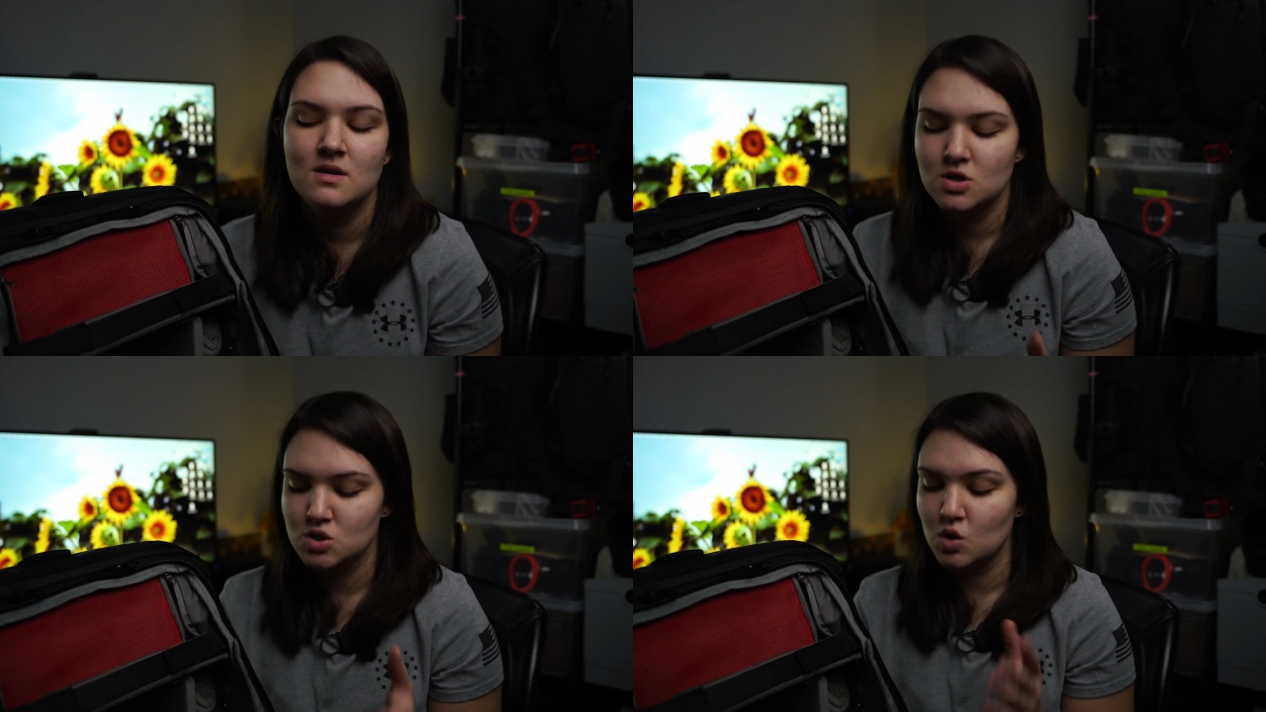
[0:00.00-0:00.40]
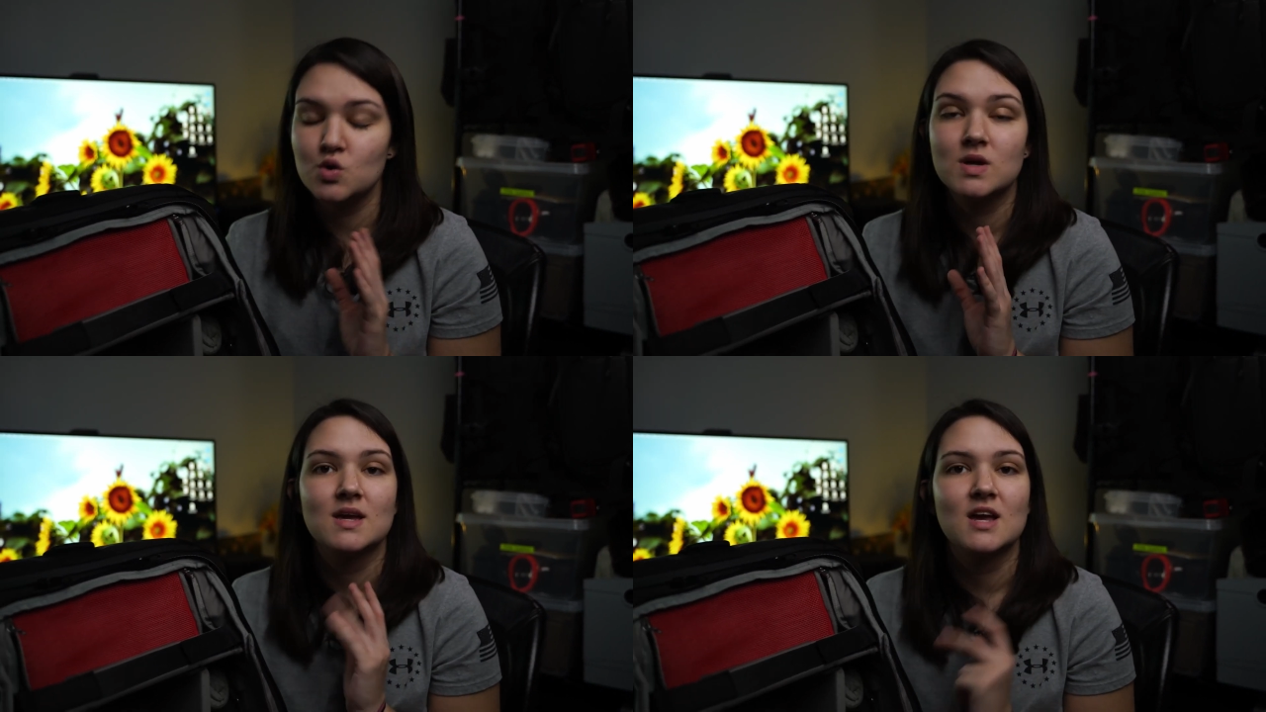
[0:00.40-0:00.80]
So you
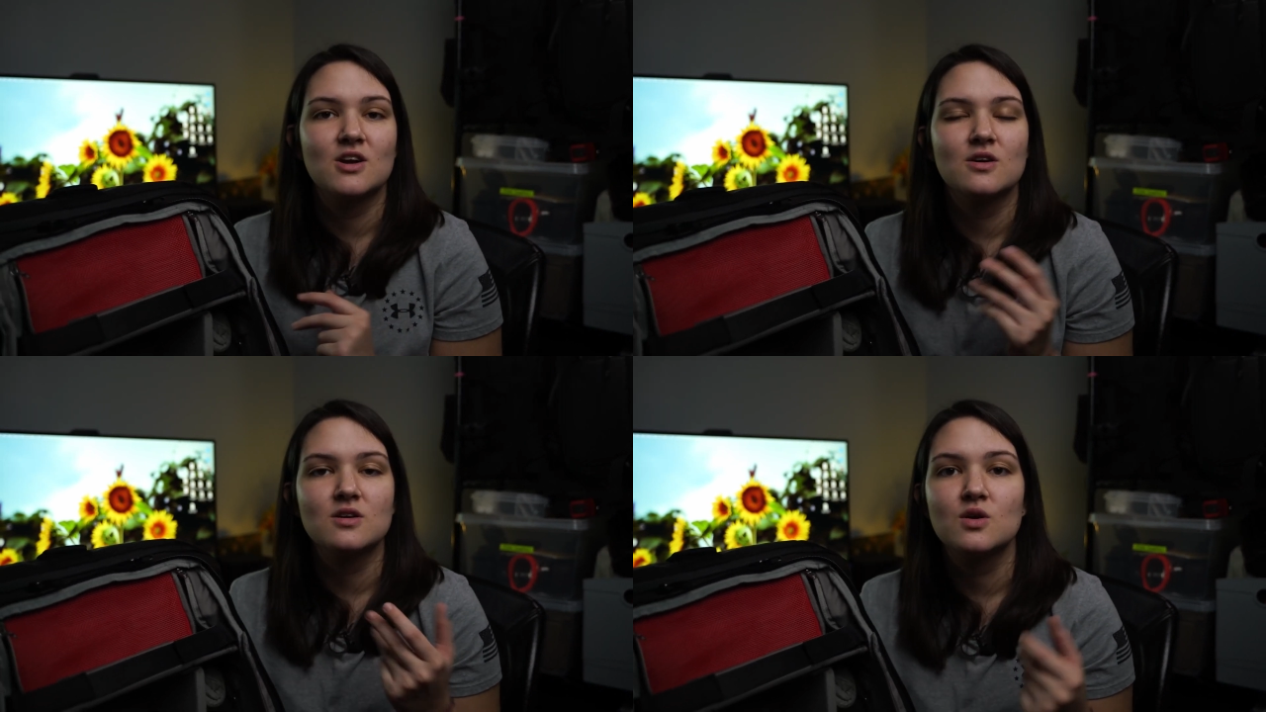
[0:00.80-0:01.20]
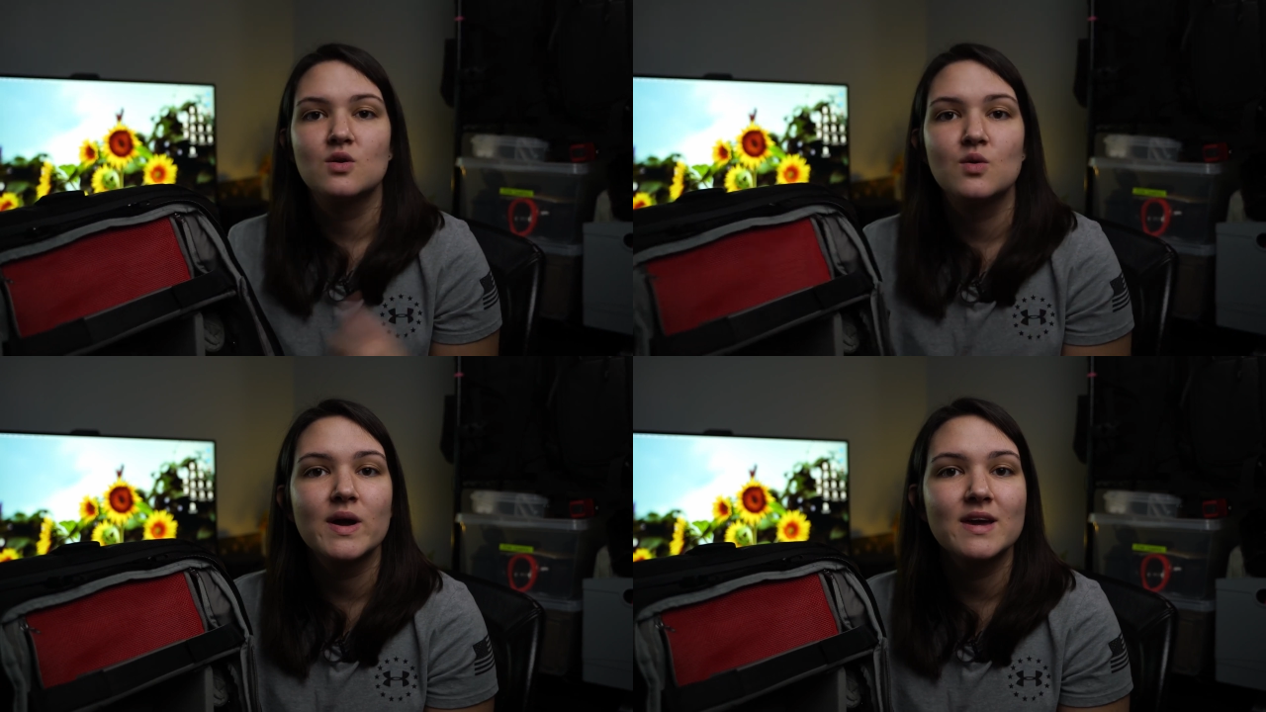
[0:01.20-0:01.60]
can get your
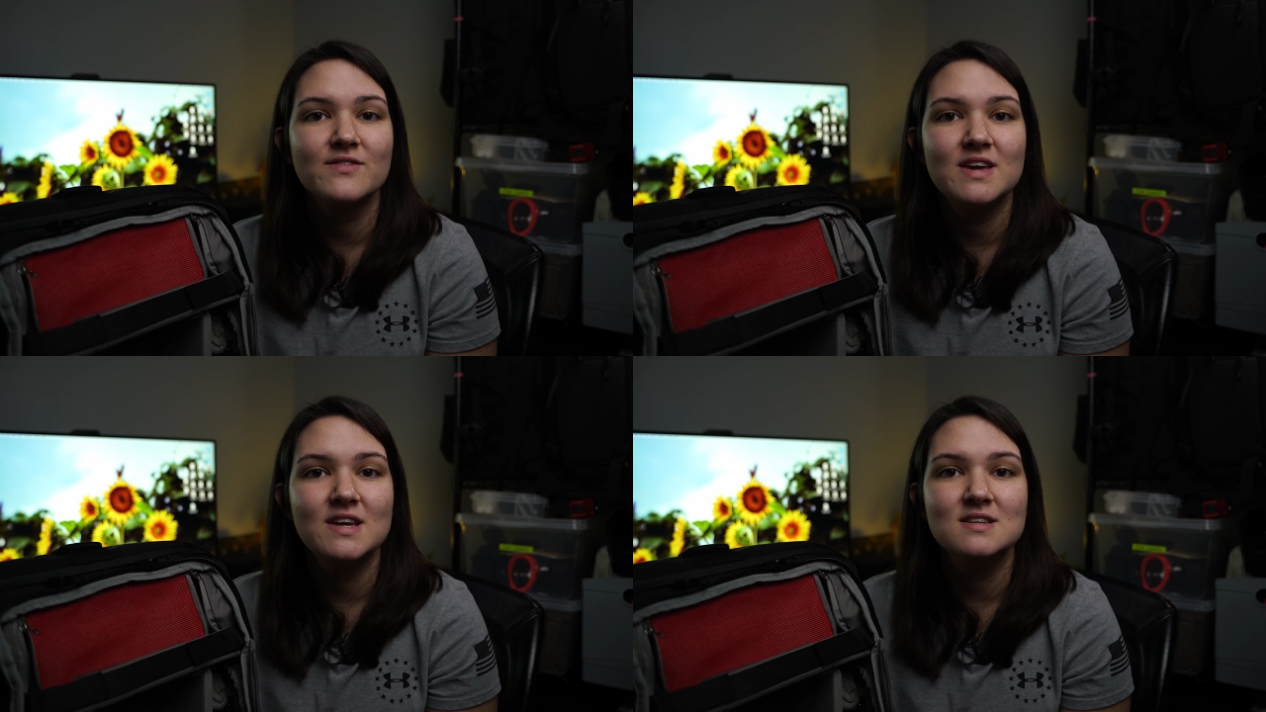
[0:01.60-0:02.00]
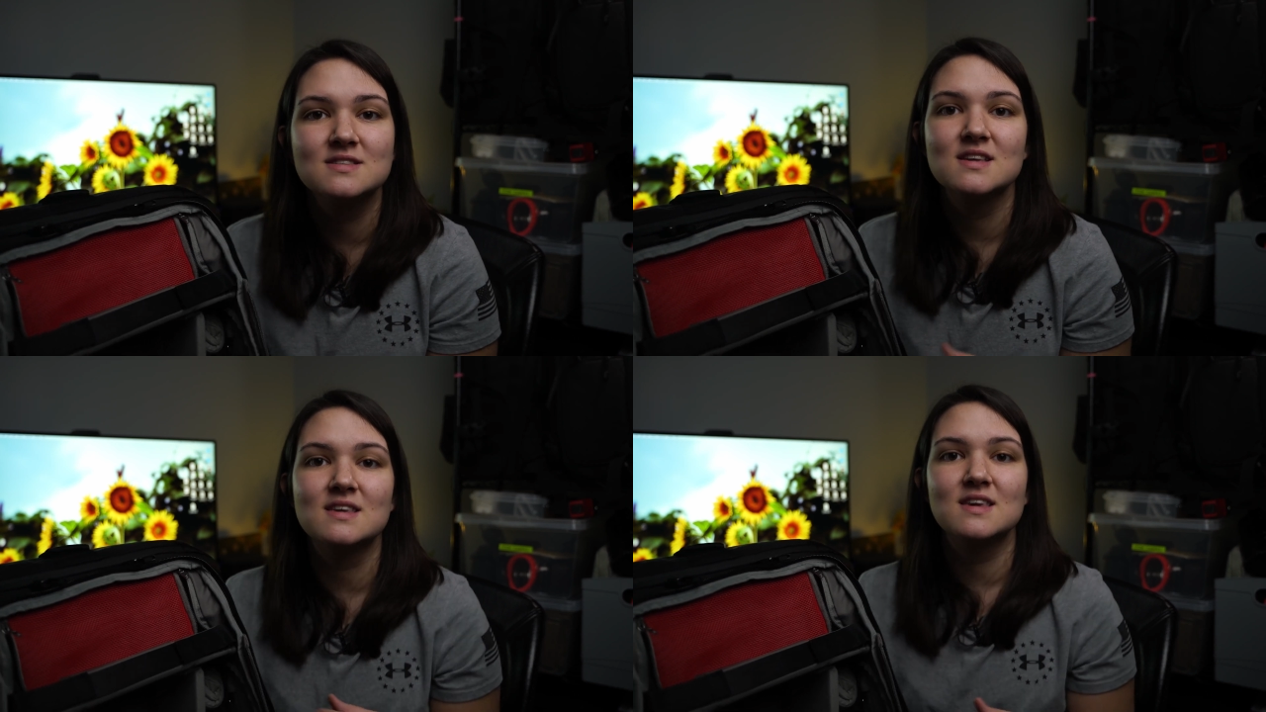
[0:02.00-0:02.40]
quick of
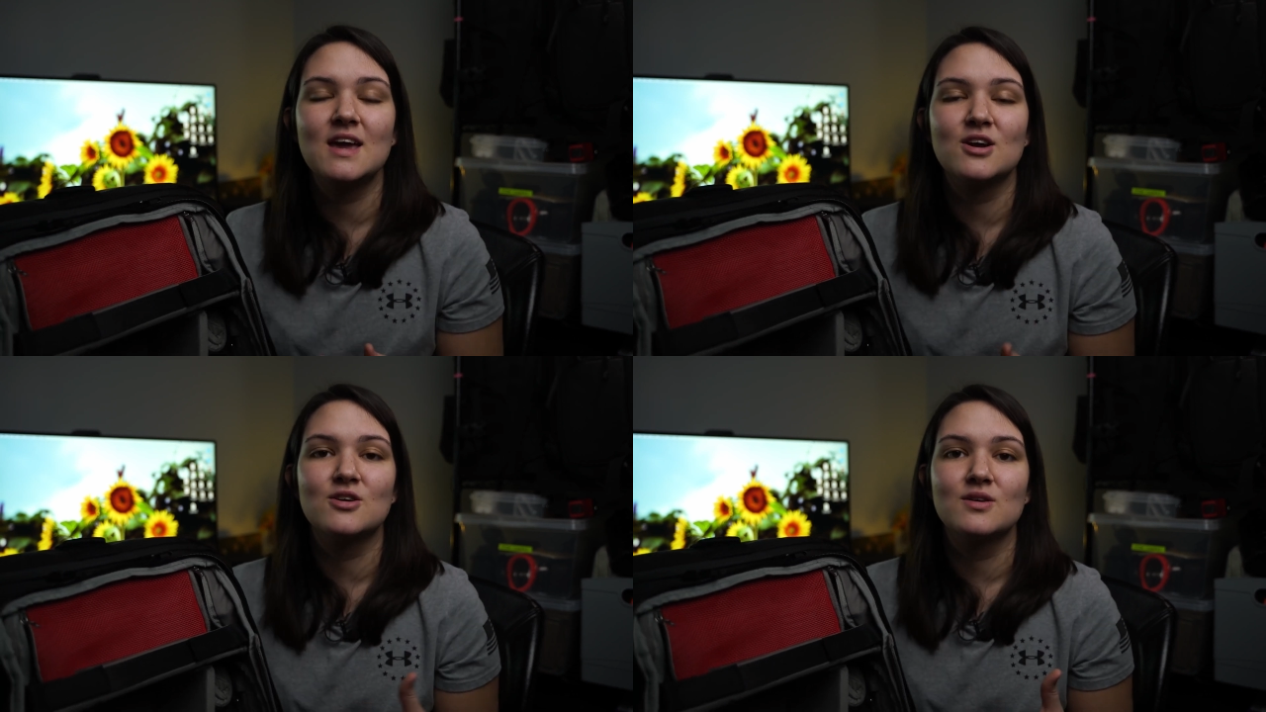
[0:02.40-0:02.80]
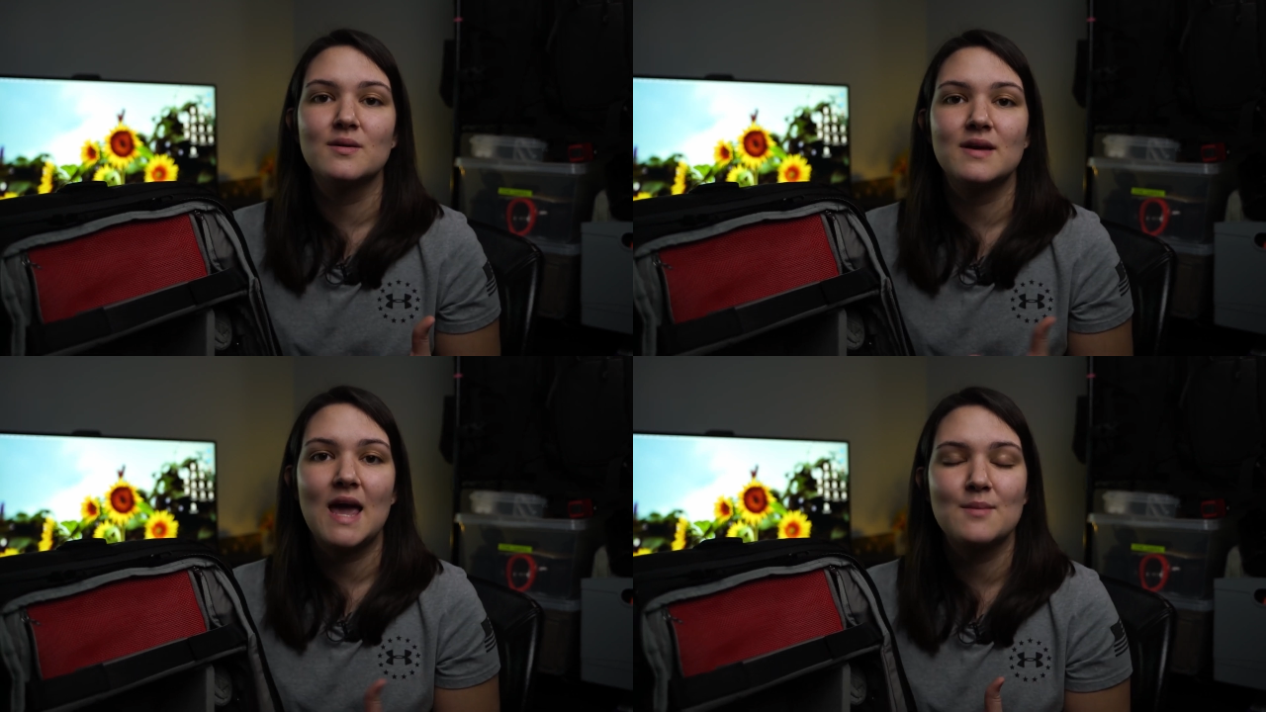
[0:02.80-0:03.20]
ease, get your
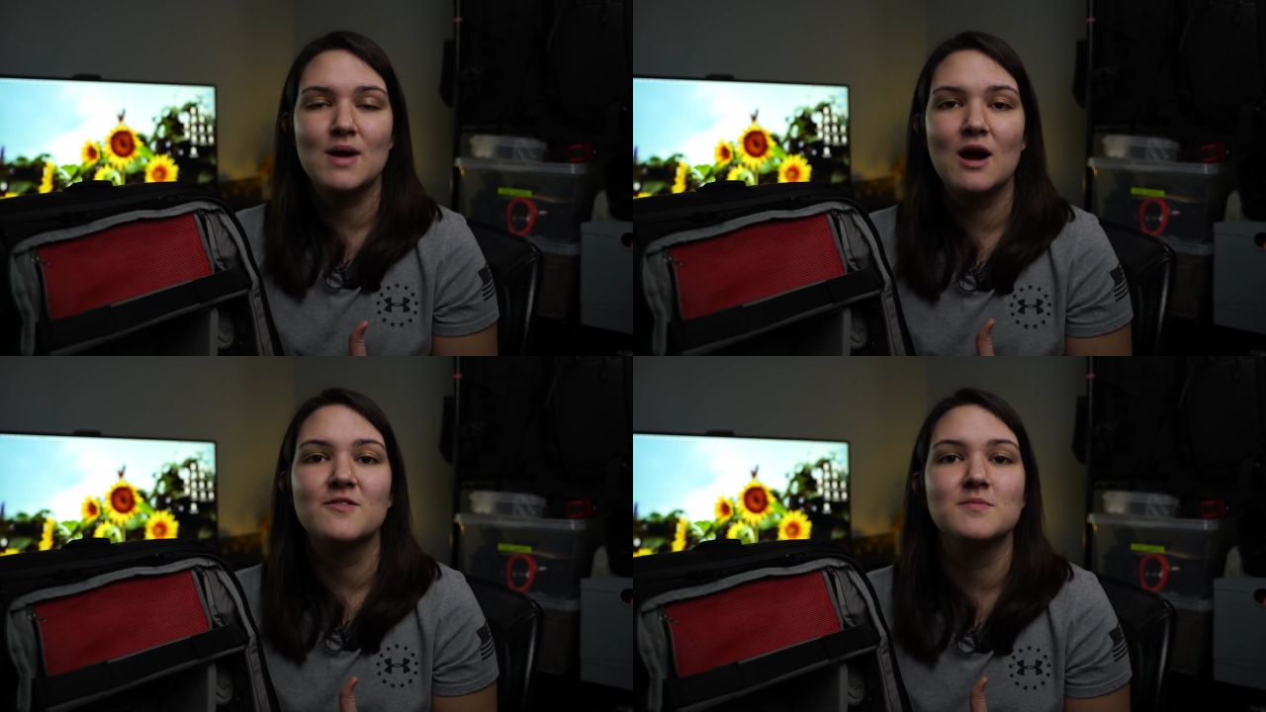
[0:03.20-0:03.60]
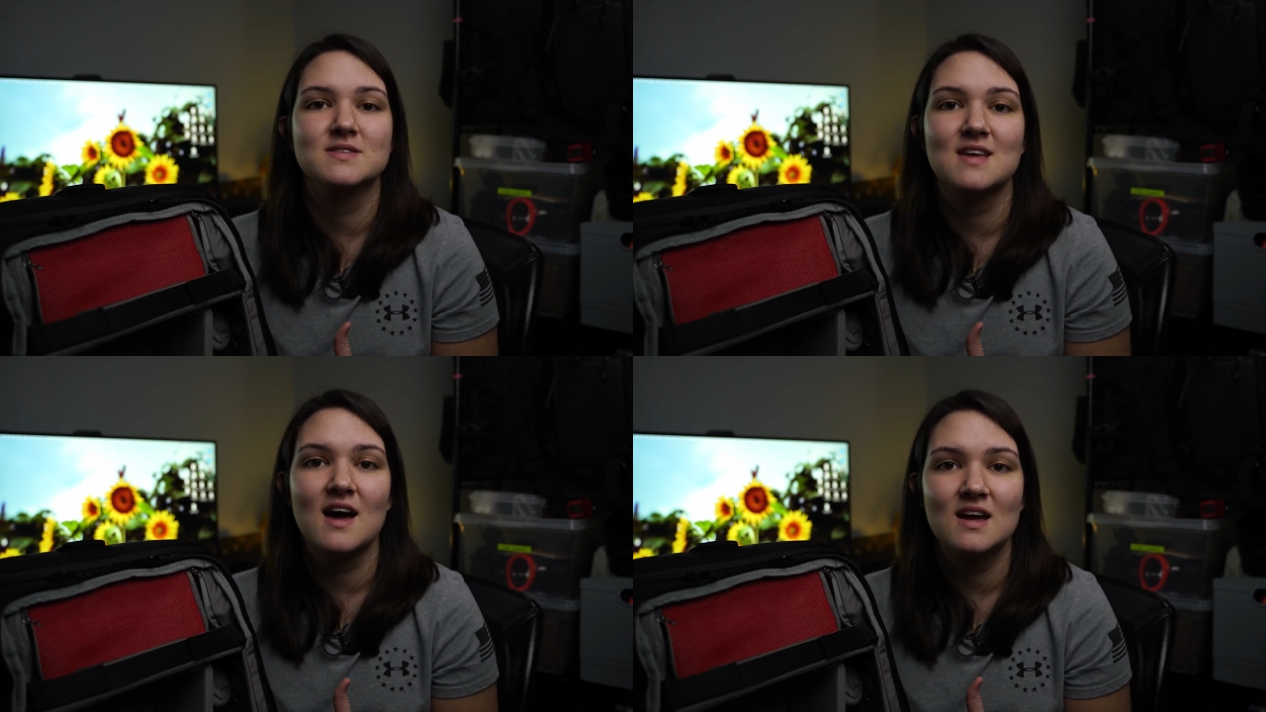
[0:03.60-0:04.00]
camera out from the
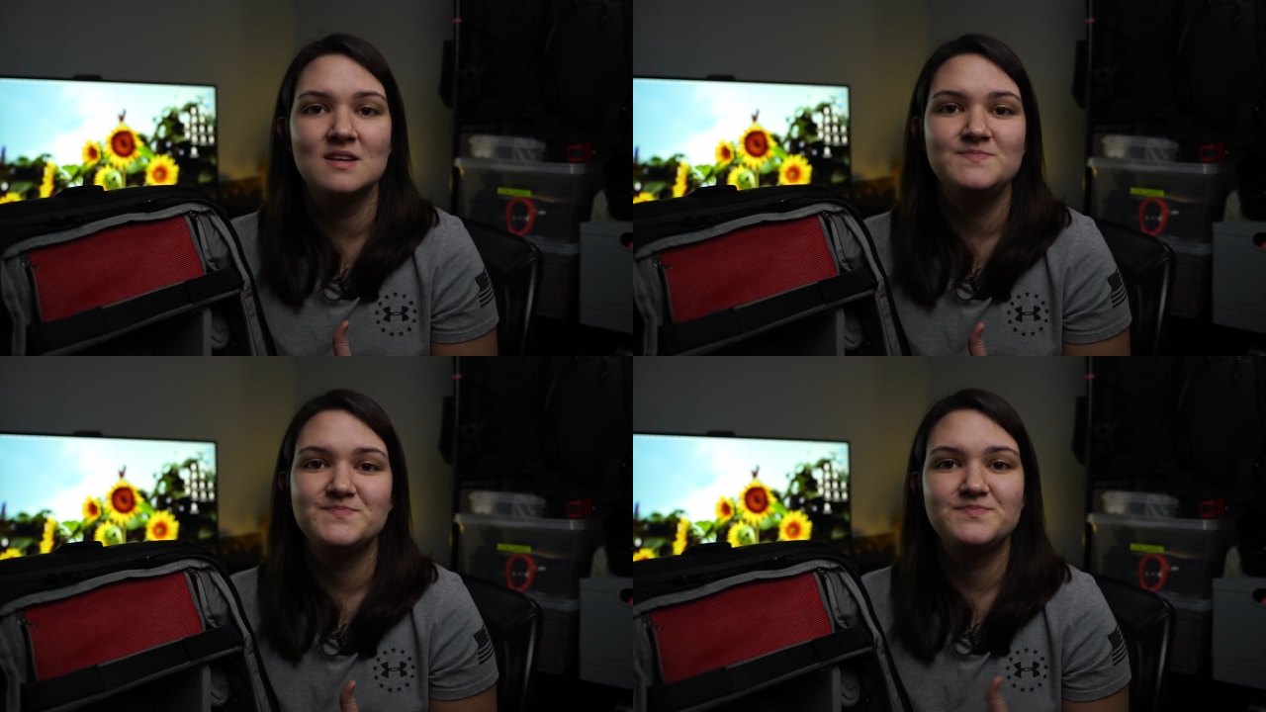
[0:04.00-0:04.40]
side, and